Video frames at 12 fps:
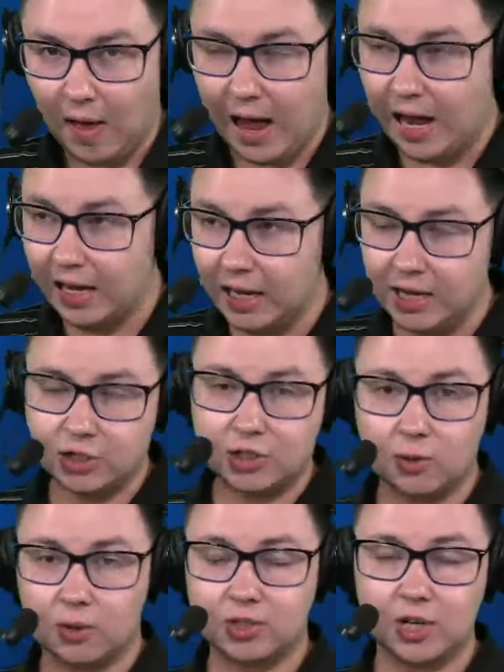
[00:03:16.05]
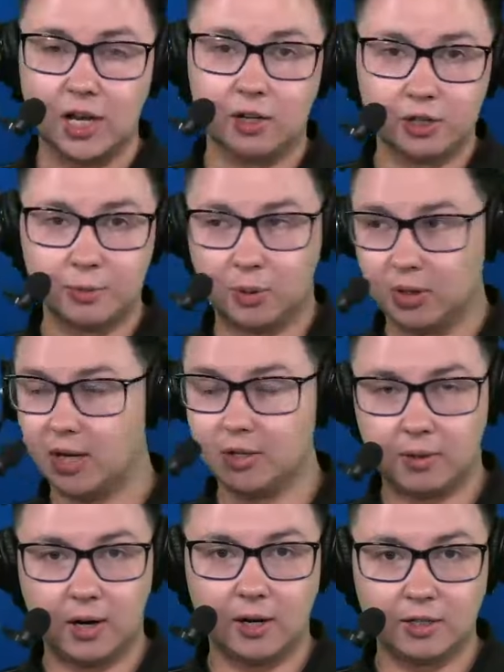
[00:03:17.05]
I like Shedeur Sanders more than I do
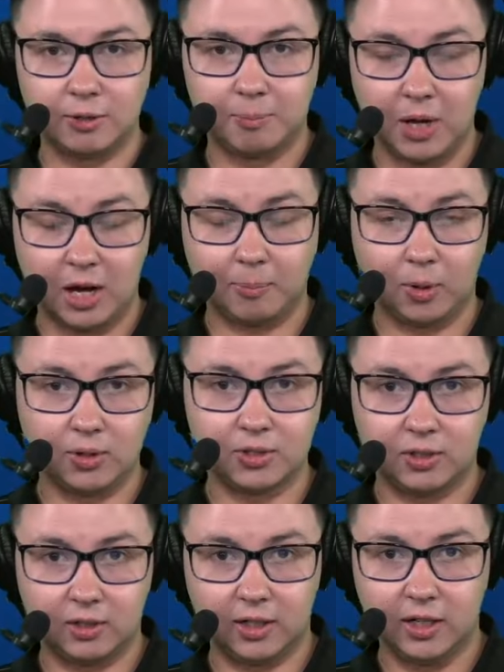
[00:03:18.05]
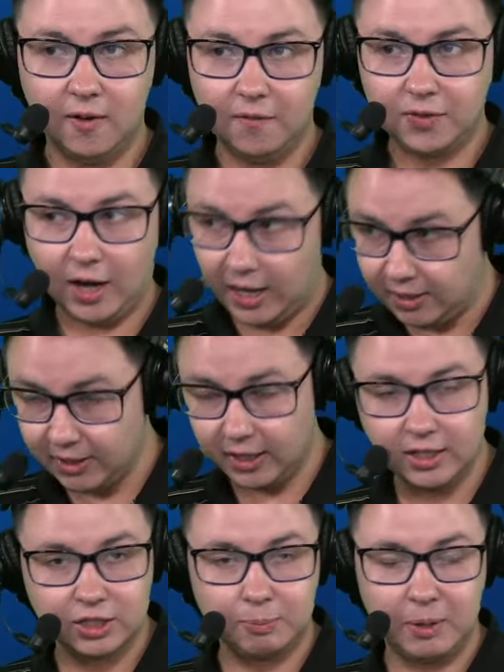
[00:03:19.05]
Carson Beck personally. I think
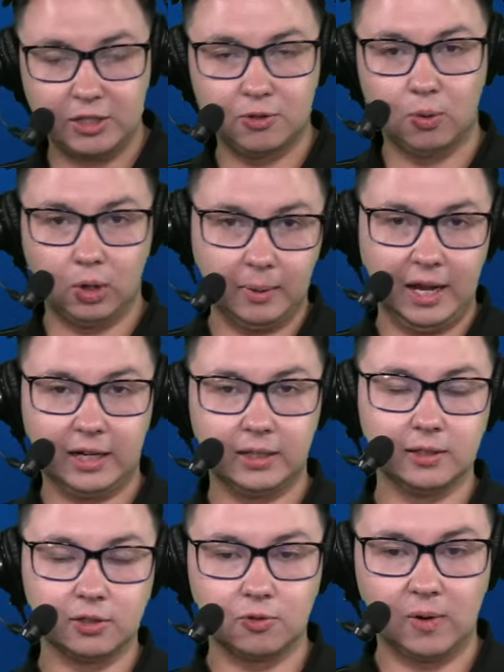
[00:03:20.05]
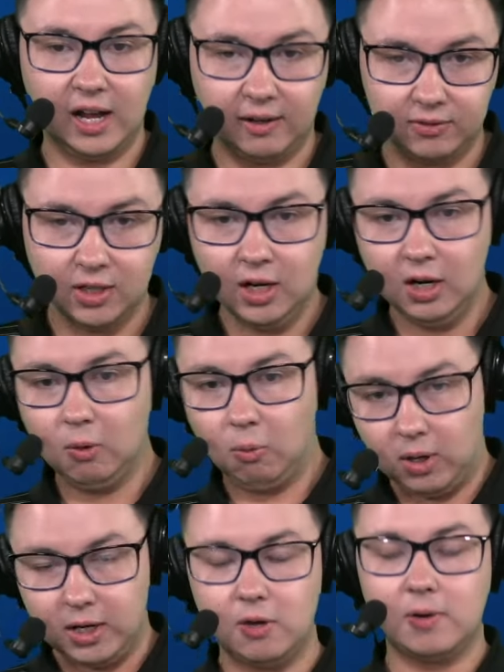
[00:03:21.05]
he's the best quarterback in this draft.
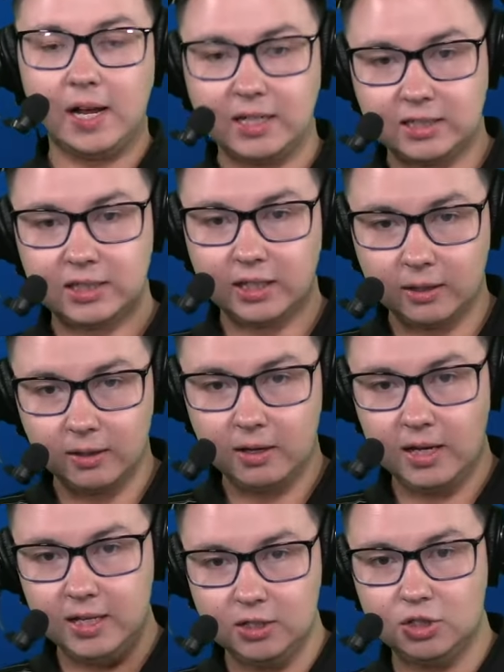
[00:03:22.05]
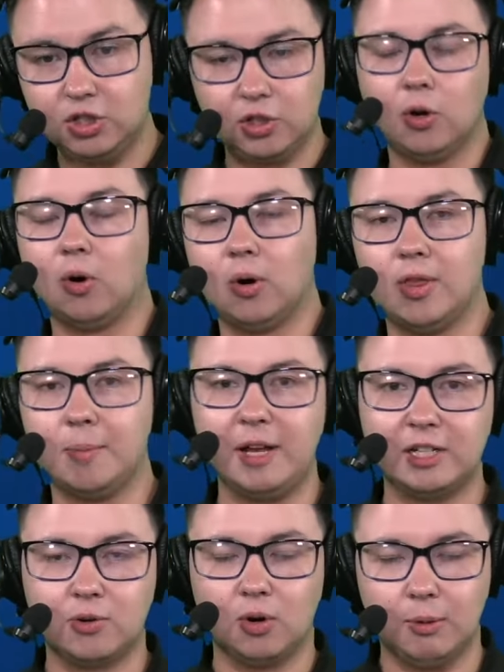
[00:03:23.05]
What do you guys think? Is Shedeur the
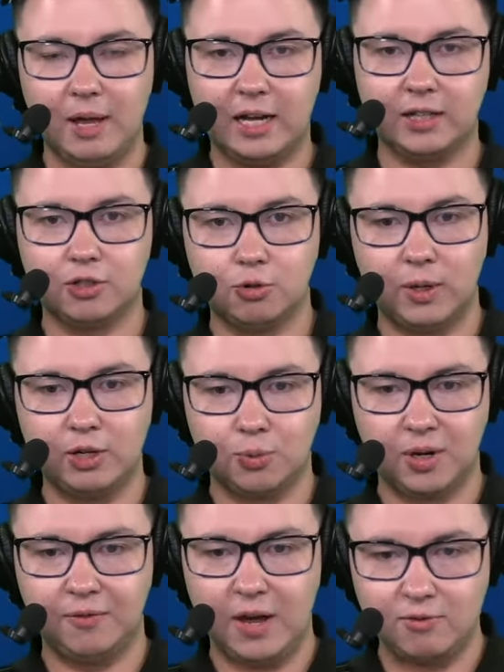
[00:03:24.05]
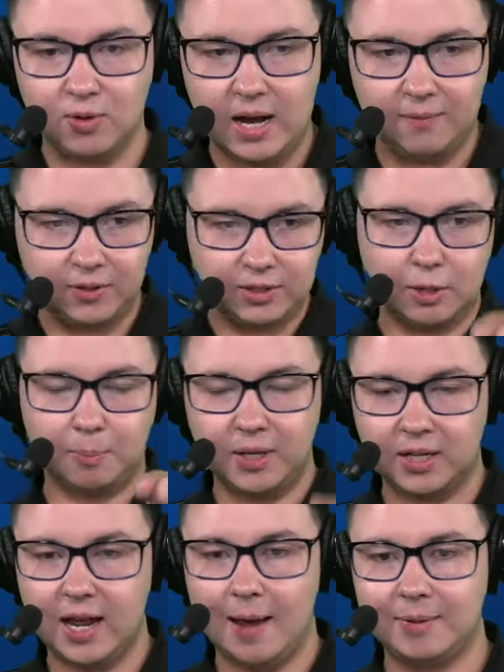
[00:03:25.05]
best quarterback in the 2025 draft? It's our pin
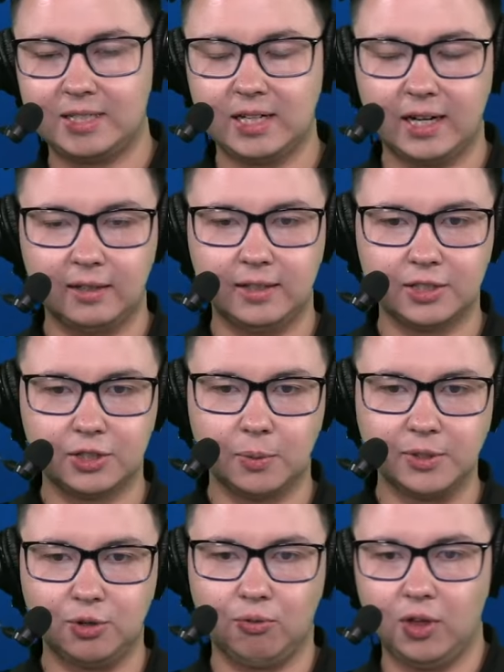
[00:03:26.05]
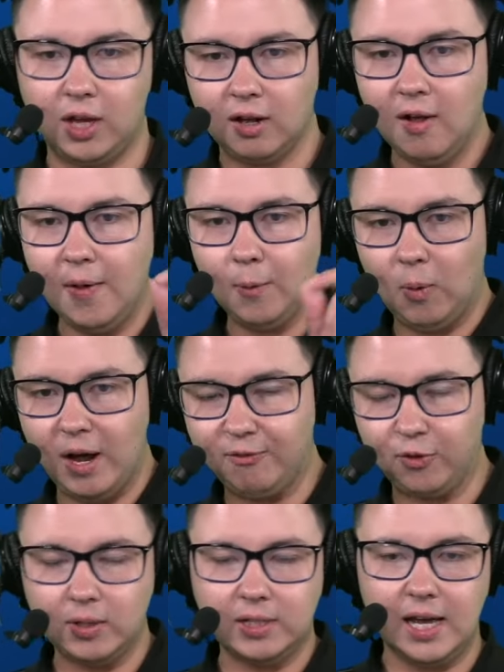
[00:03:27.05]
comment today. Let us know what you think. Y
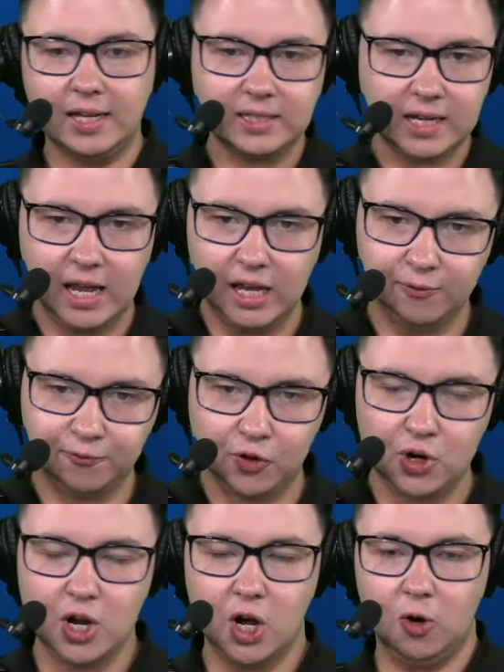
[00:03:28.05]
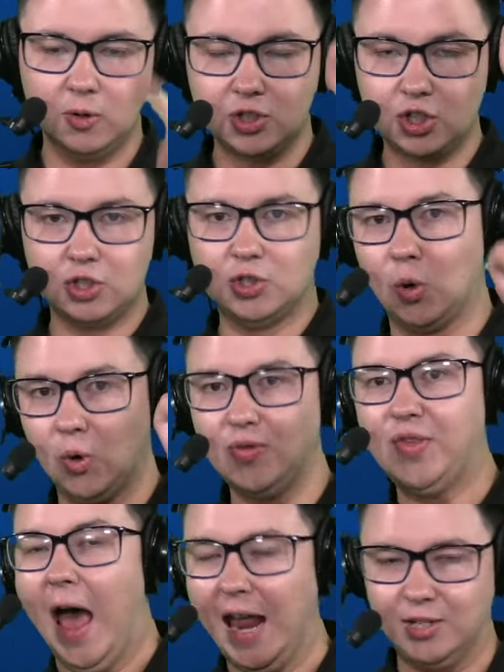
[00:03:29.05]
for yes, in for no is Shedeur.
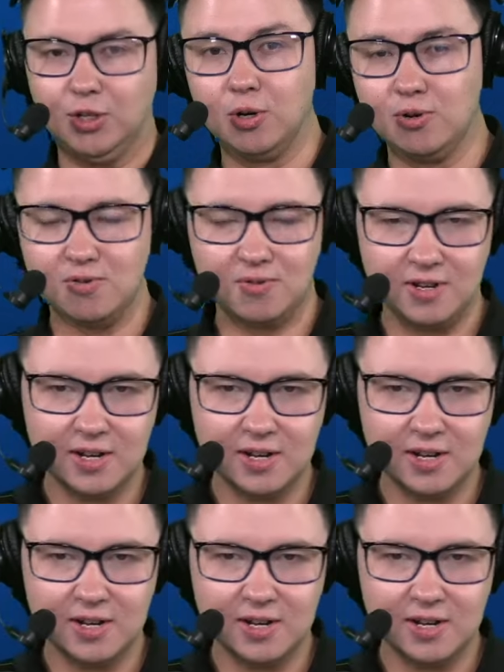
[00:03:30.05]
That dude.